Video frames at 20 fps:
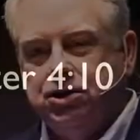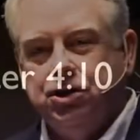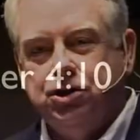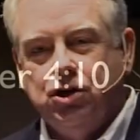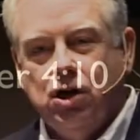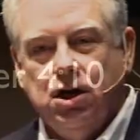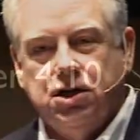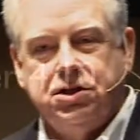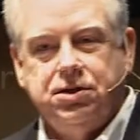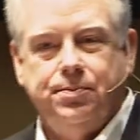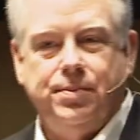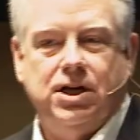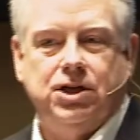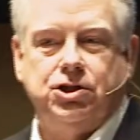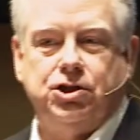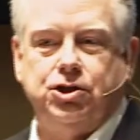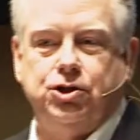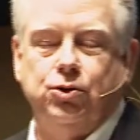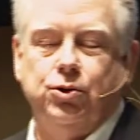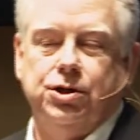it talks about
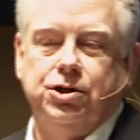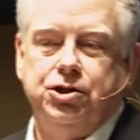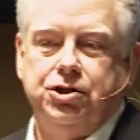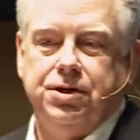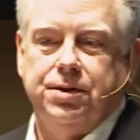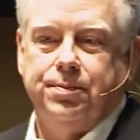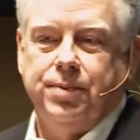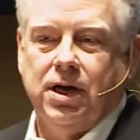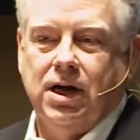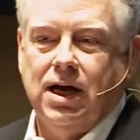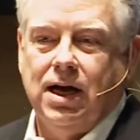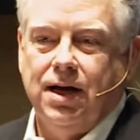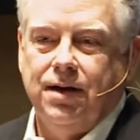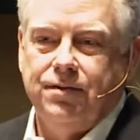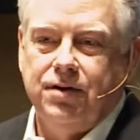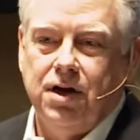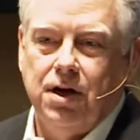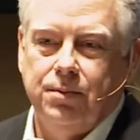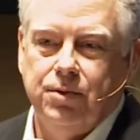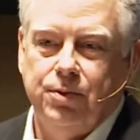stewardship. And I have
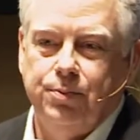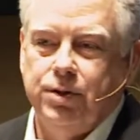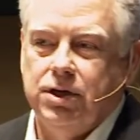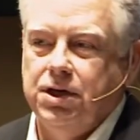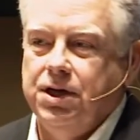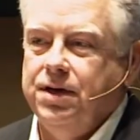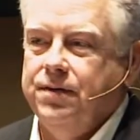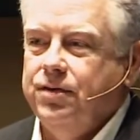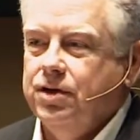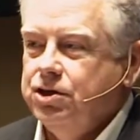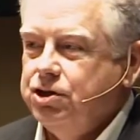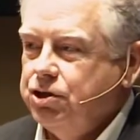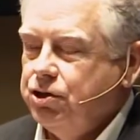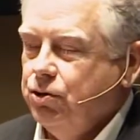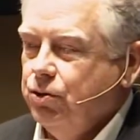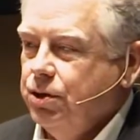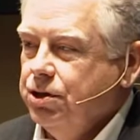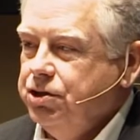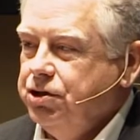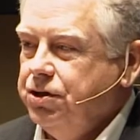come to believe that
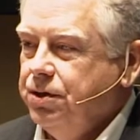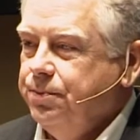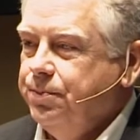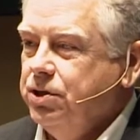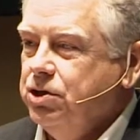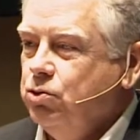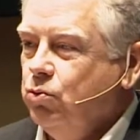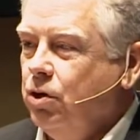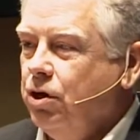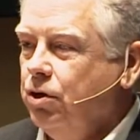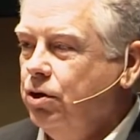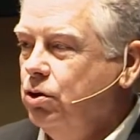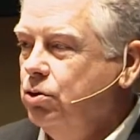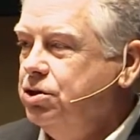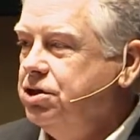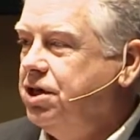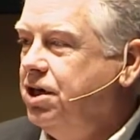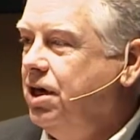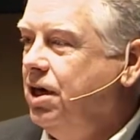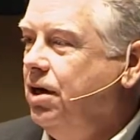stewardship is one of those
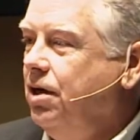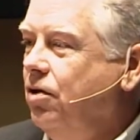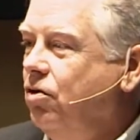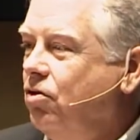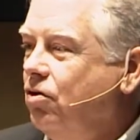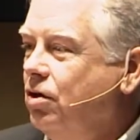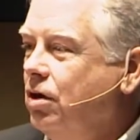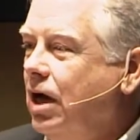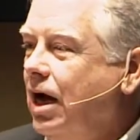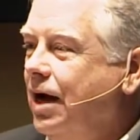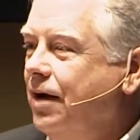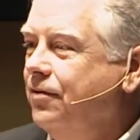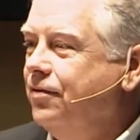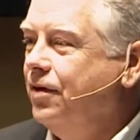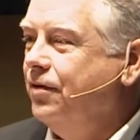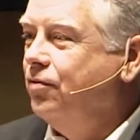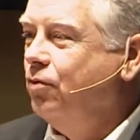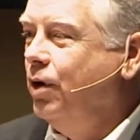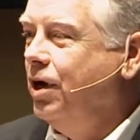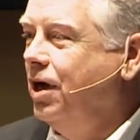keys to life.
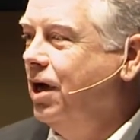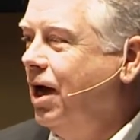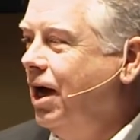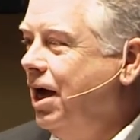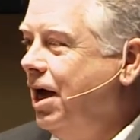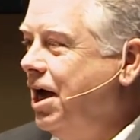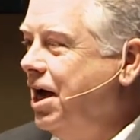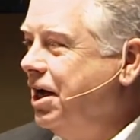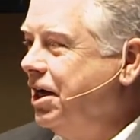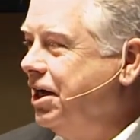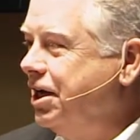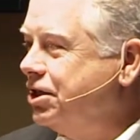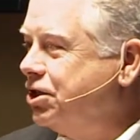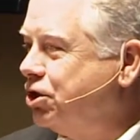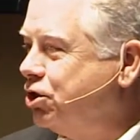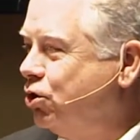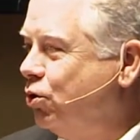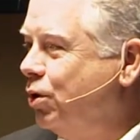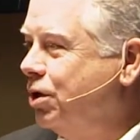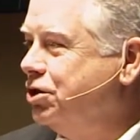If we get
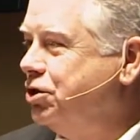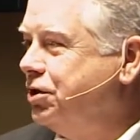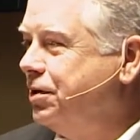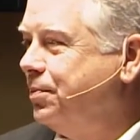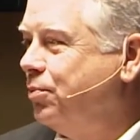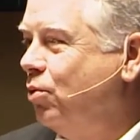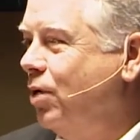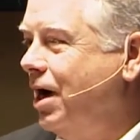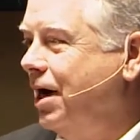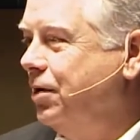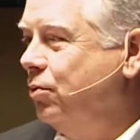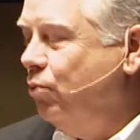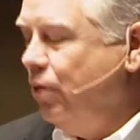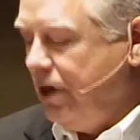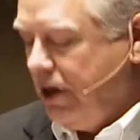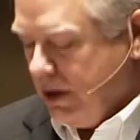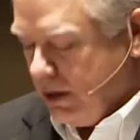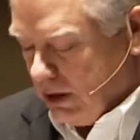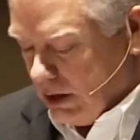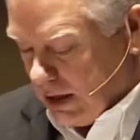stewardship right, we
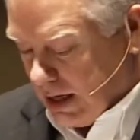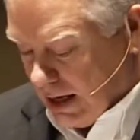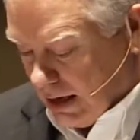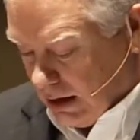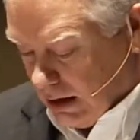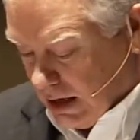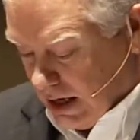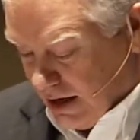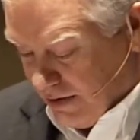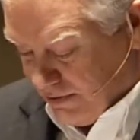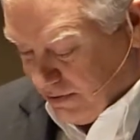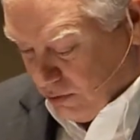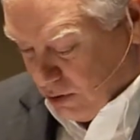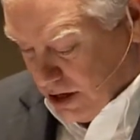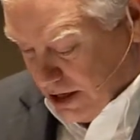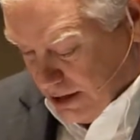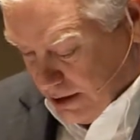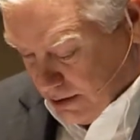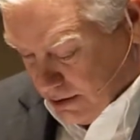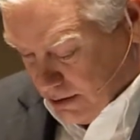get a lot of life
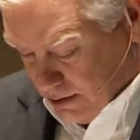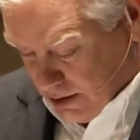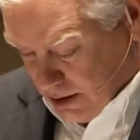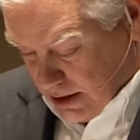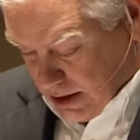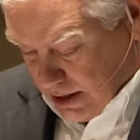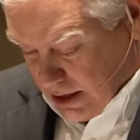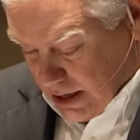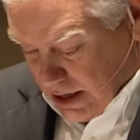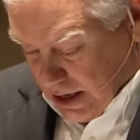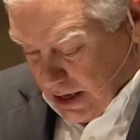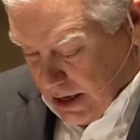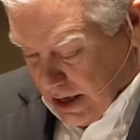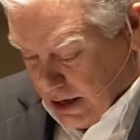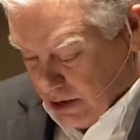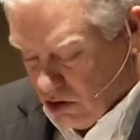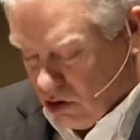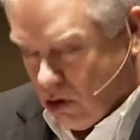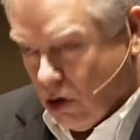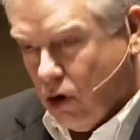right.
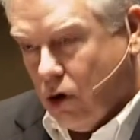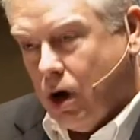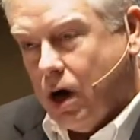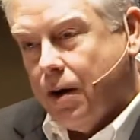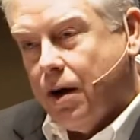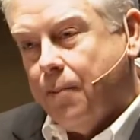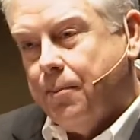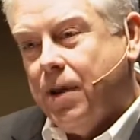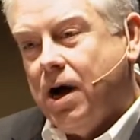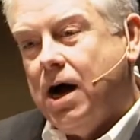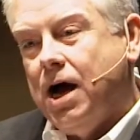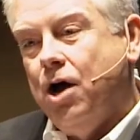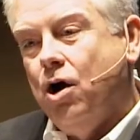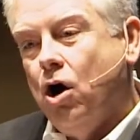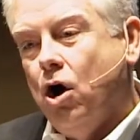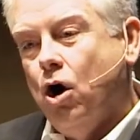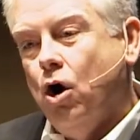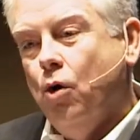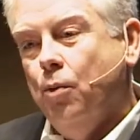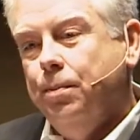And so I
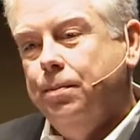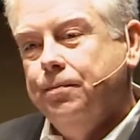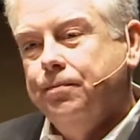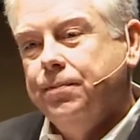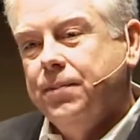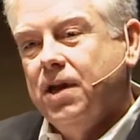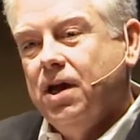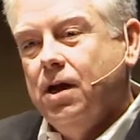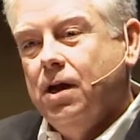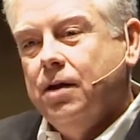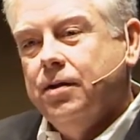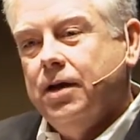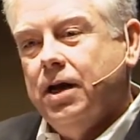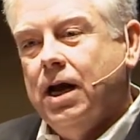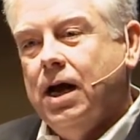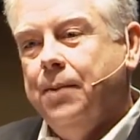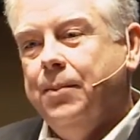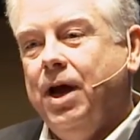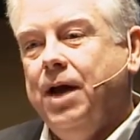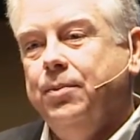hope that
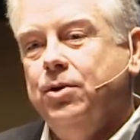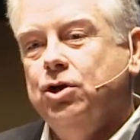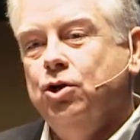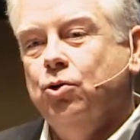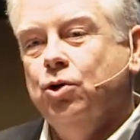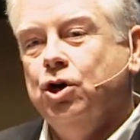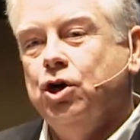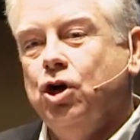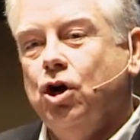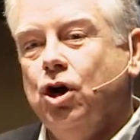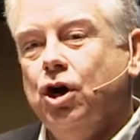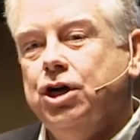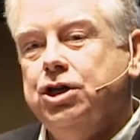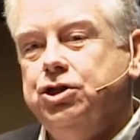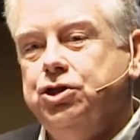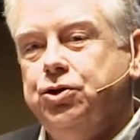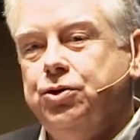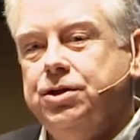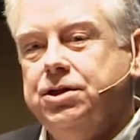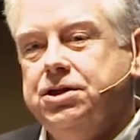I'm able to
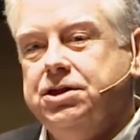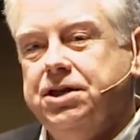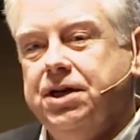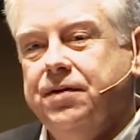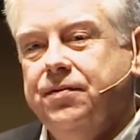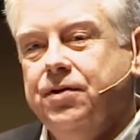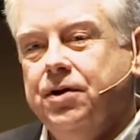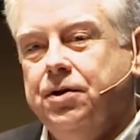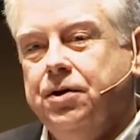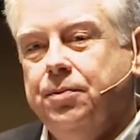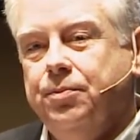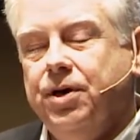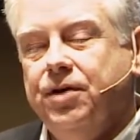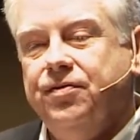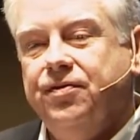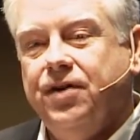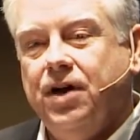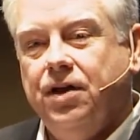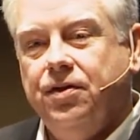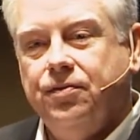encourage you this evening to be
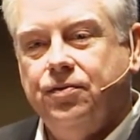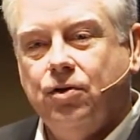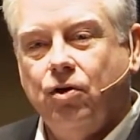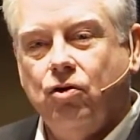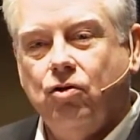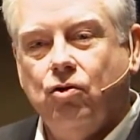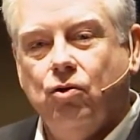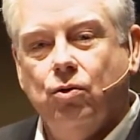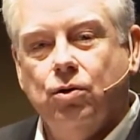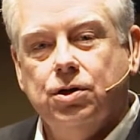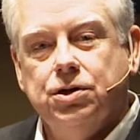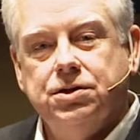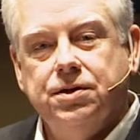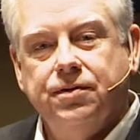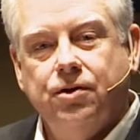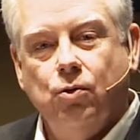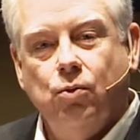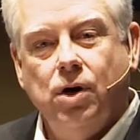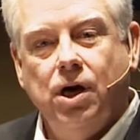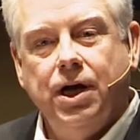faithful stewards of
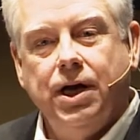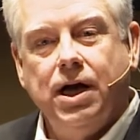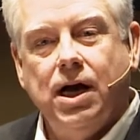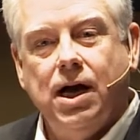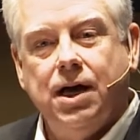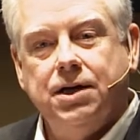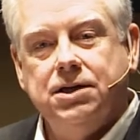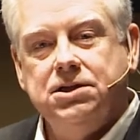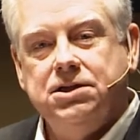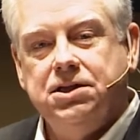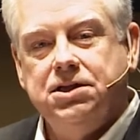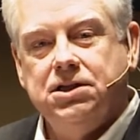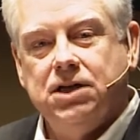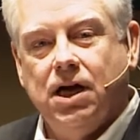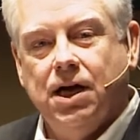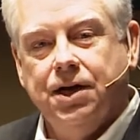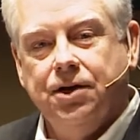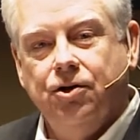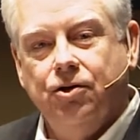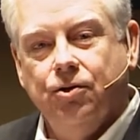the way God has
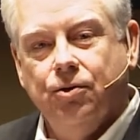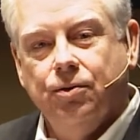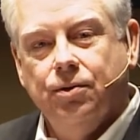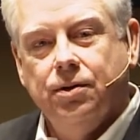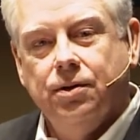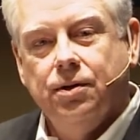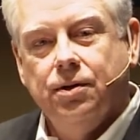designed you.